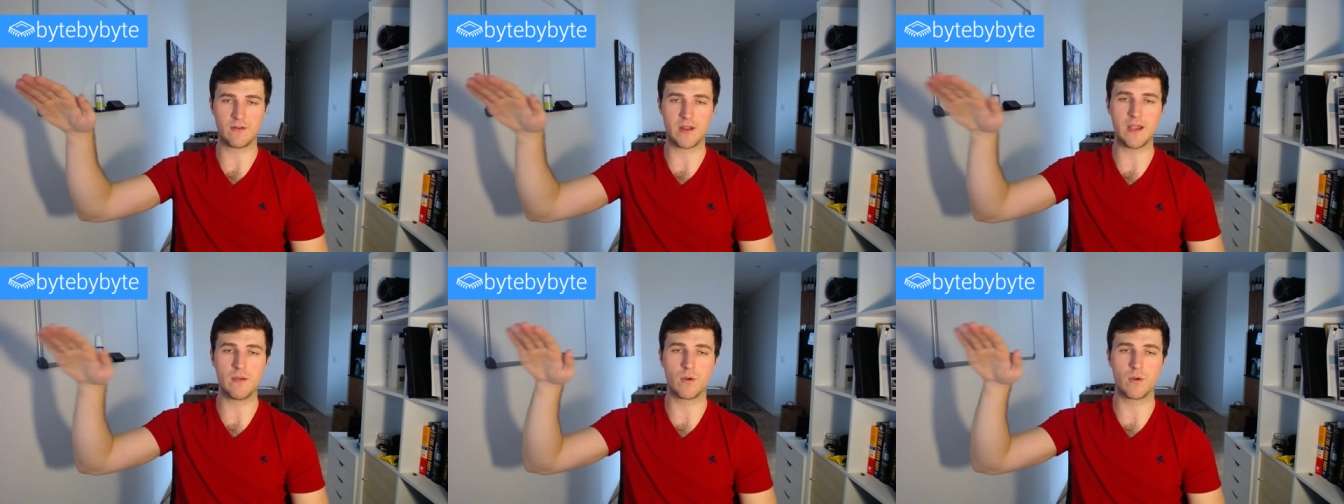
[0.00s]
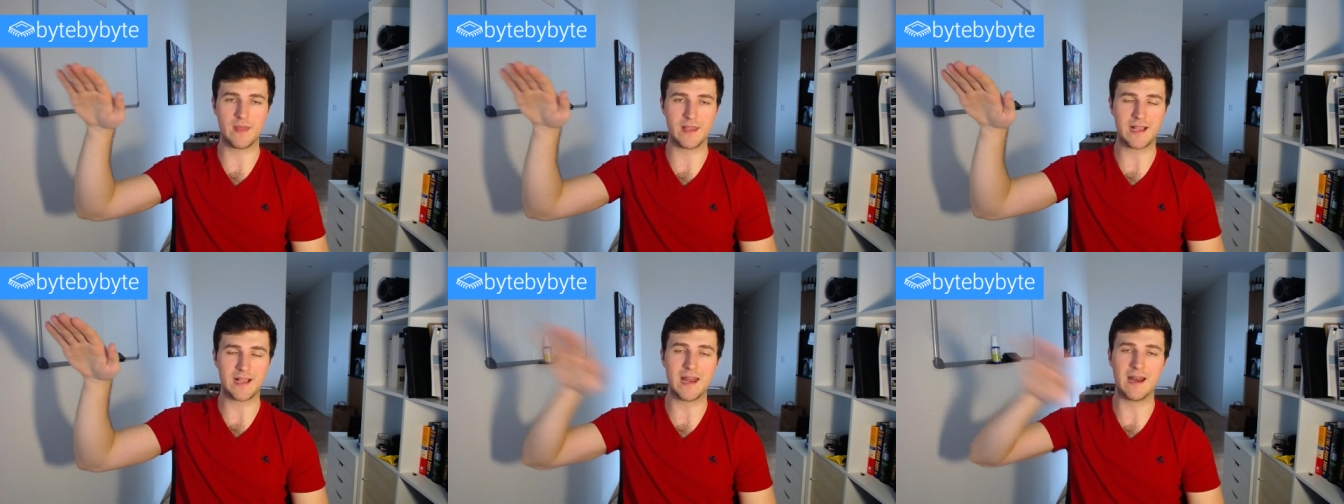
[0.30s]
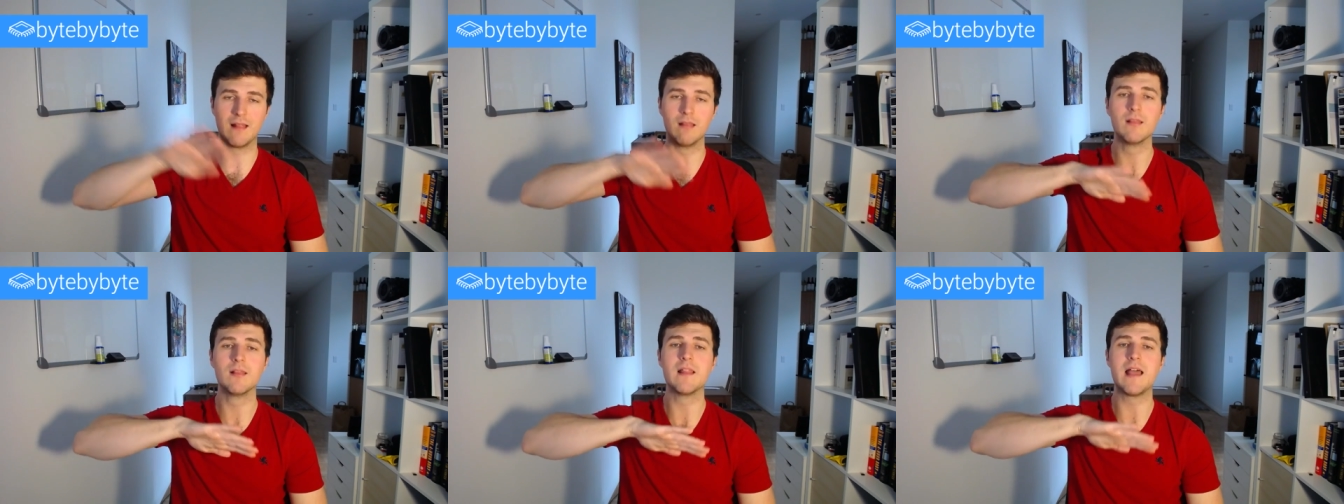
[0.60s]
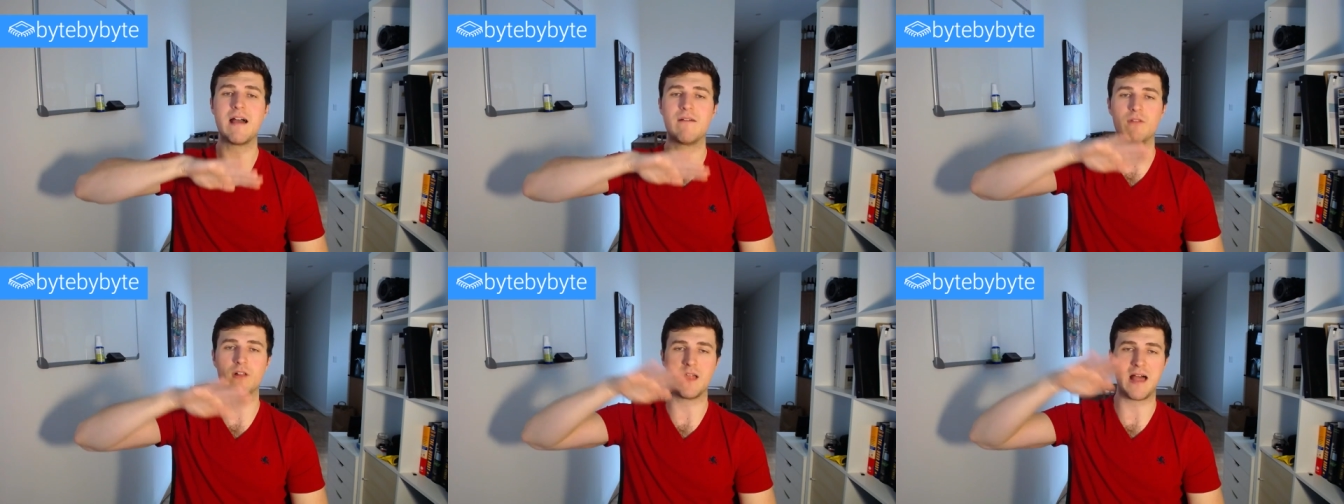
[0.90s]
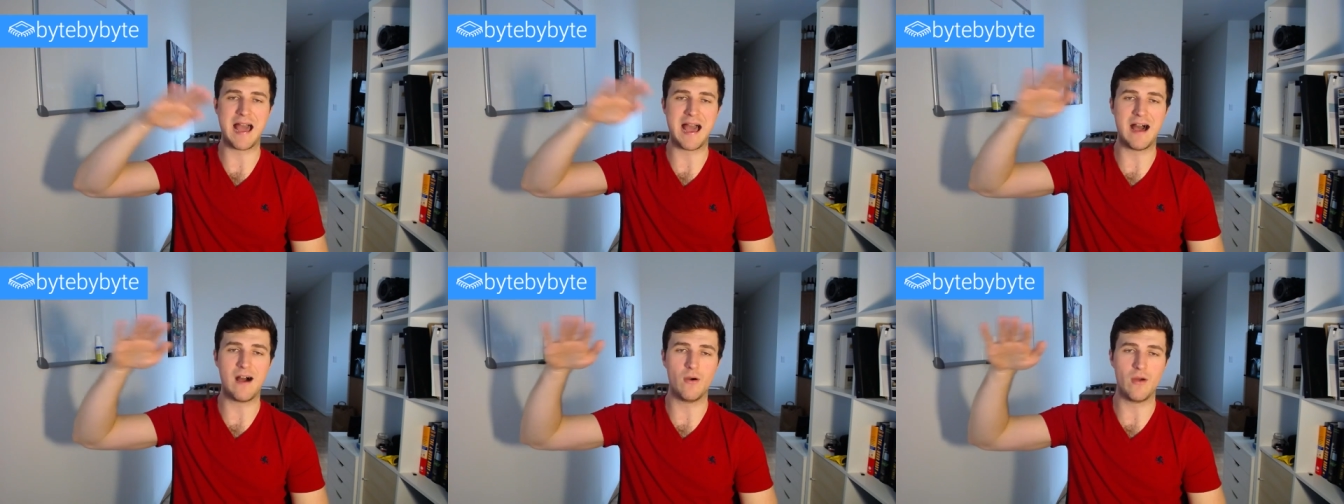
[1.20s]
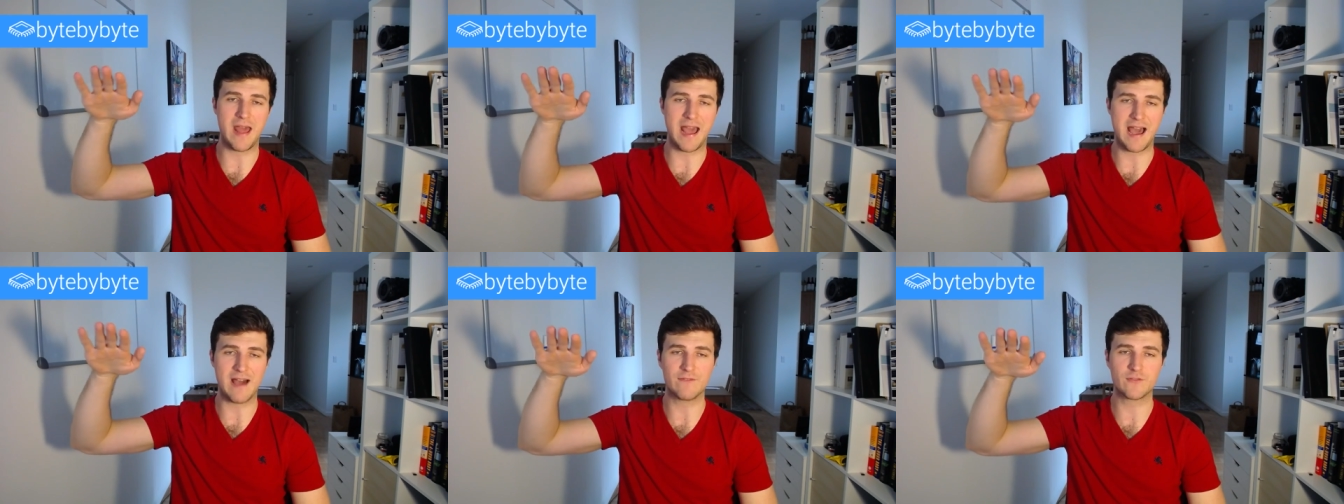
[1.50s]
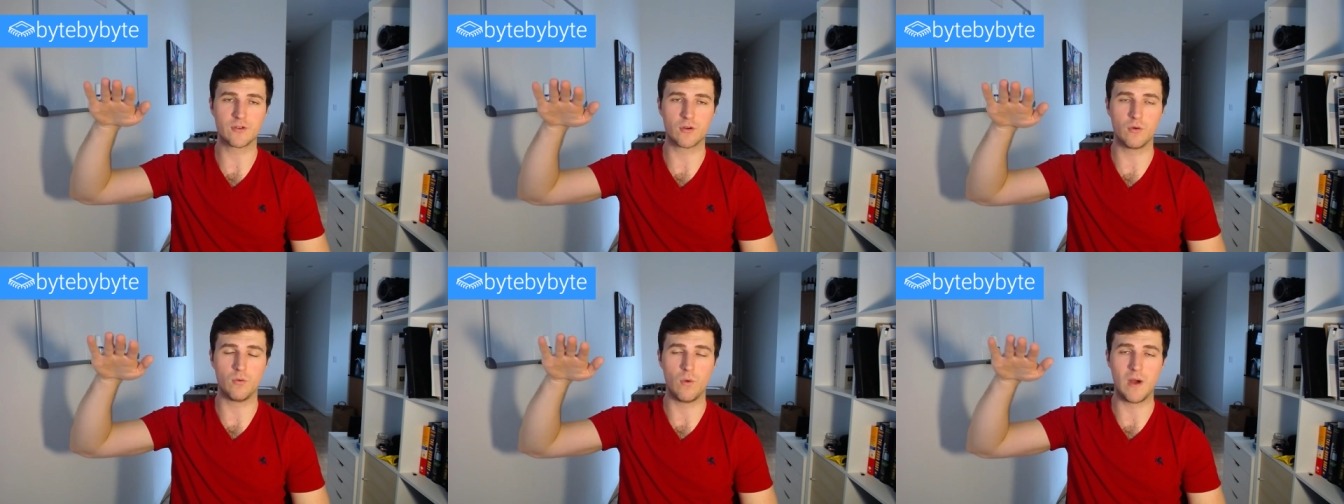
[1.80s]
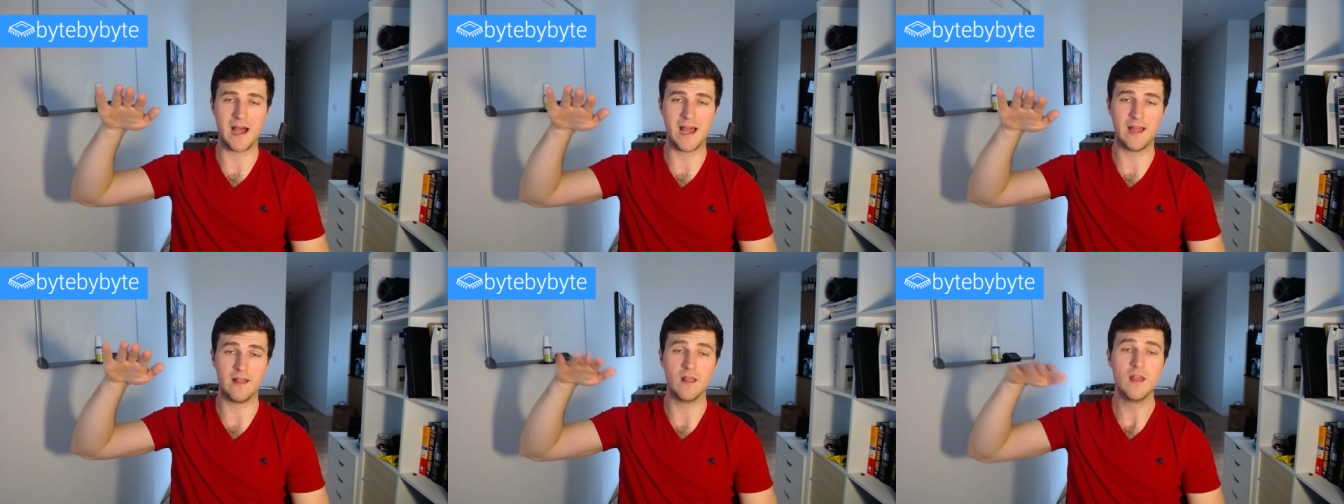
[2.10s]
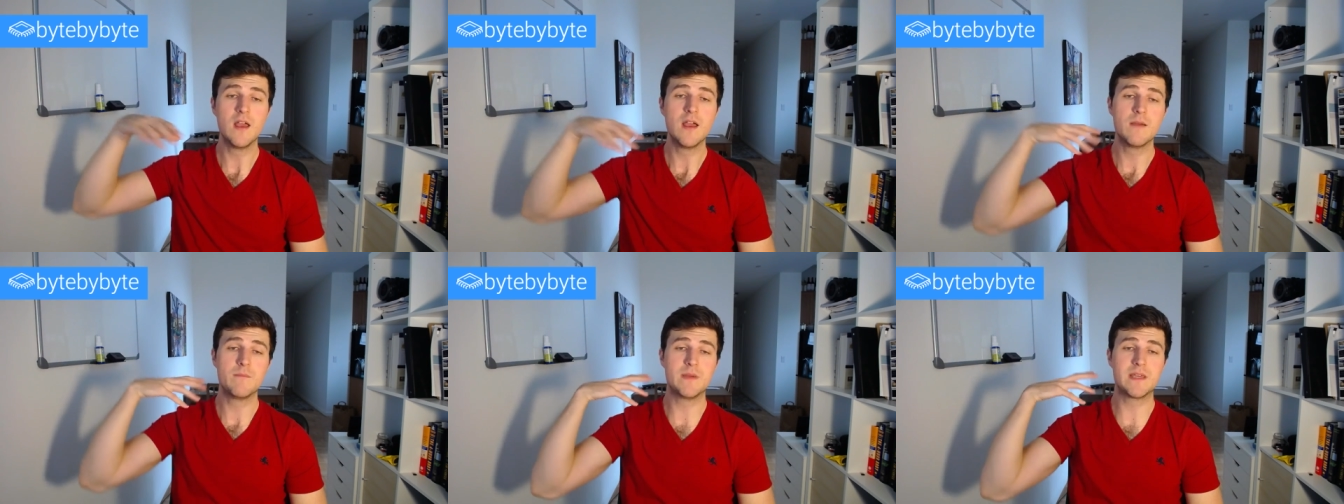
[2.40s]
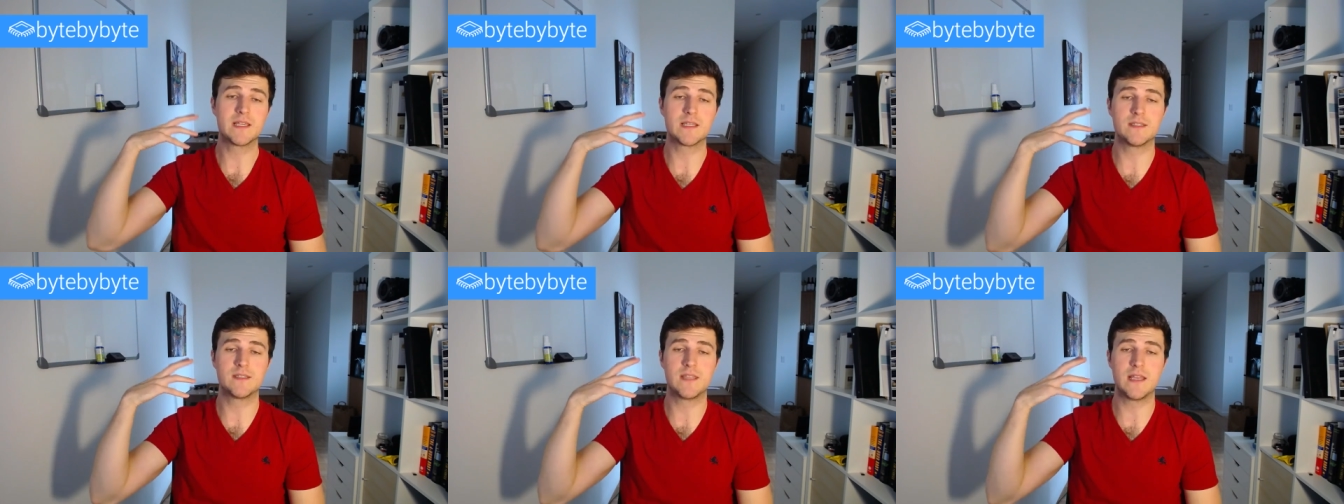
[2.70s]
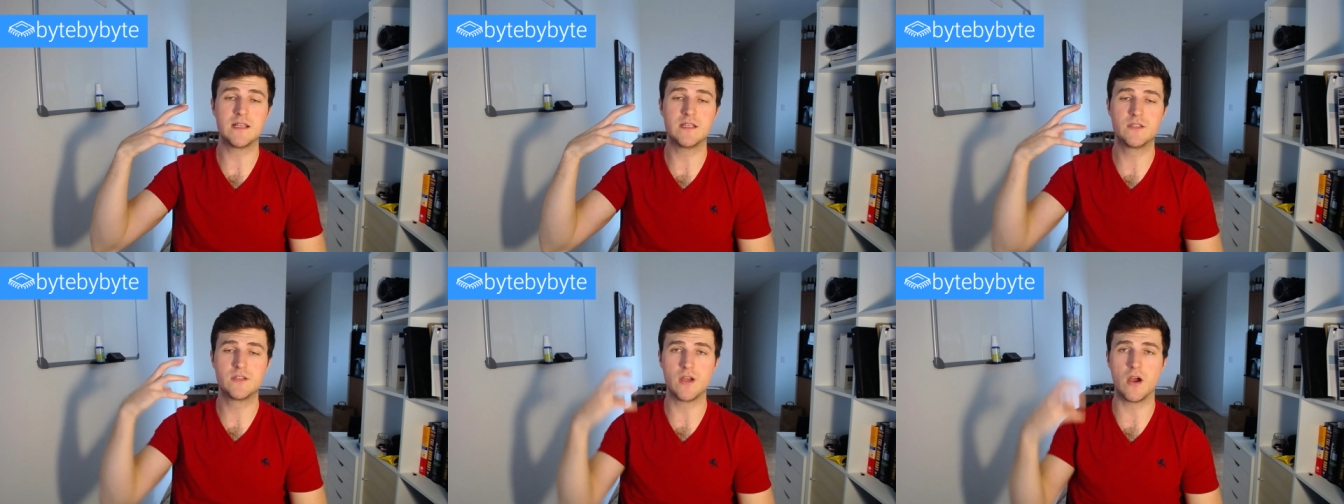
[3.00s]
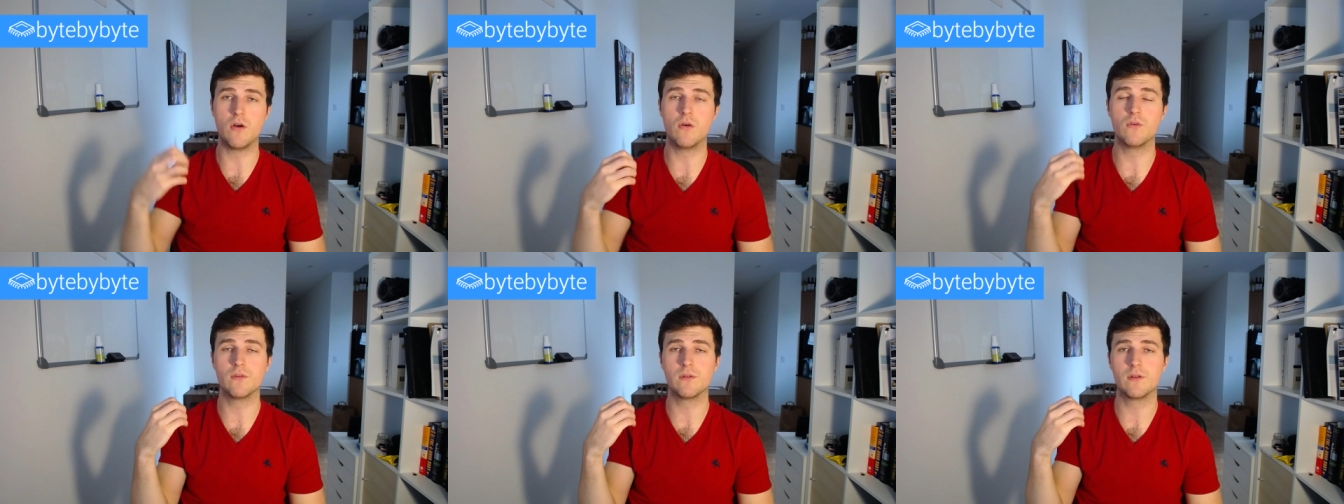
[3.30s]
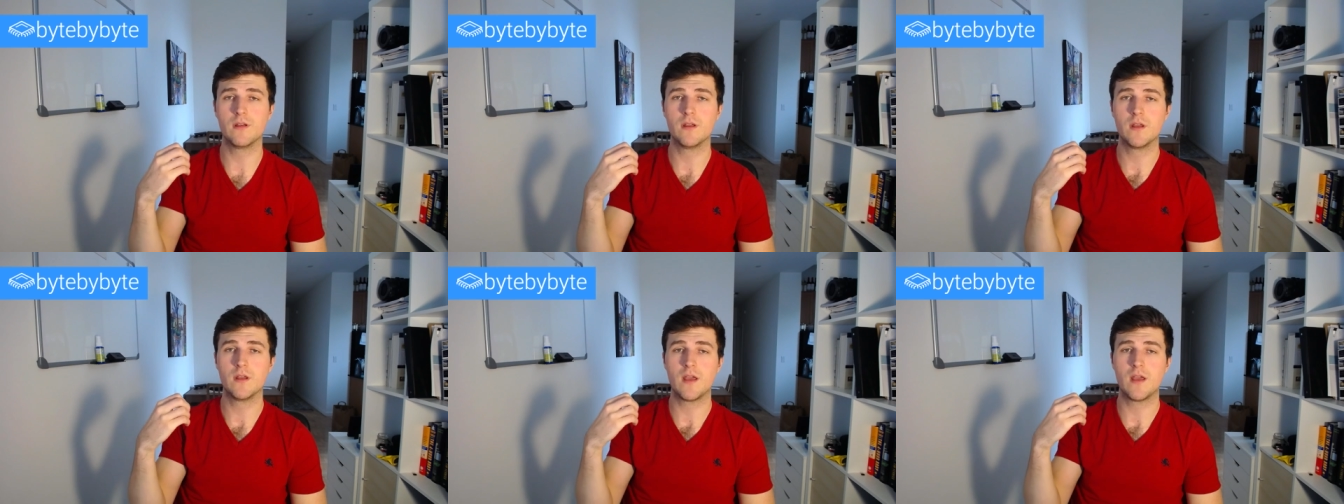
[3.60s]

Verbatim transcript: right, where they kind of level out after a while because they don't